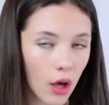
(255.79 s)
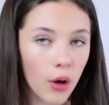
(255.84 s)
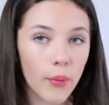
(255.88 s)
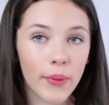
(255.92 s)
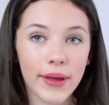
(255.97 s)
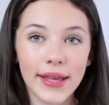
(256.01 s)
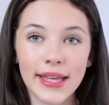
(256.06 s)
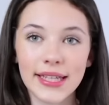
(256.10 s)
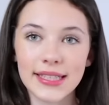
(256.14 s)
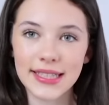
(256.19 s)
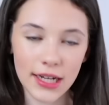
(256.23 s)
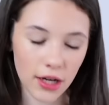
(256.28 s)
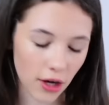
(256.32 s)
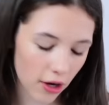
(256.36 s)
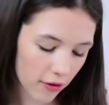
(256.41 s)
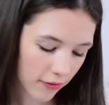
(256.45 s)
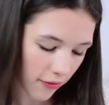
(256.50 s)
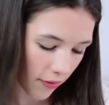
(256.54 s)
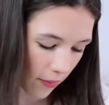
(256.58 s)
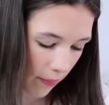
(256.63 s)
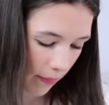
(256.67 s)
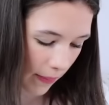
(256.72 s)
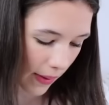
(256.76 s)
We can tick
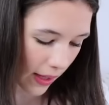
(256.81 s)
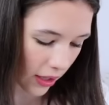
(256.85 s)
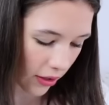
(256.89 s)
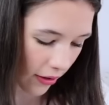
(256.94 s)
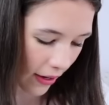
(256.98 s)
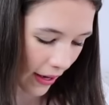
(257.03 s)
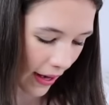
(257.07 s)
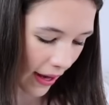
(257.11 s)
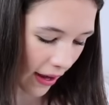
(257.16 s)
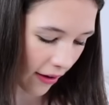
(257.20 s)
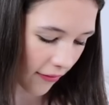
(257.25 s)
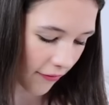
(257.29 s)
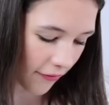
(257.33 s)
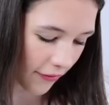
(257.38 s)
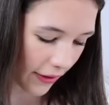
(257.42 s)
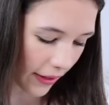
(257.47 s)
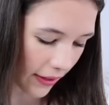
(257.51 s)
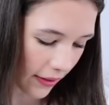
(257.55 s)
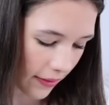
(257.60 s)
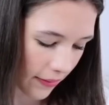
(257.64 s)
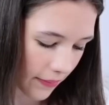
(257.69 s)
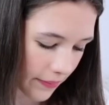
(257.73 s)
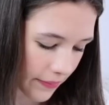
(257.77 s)
off meet and greet
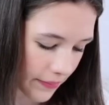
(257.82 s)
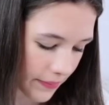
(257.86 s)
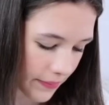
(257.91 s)
outfit.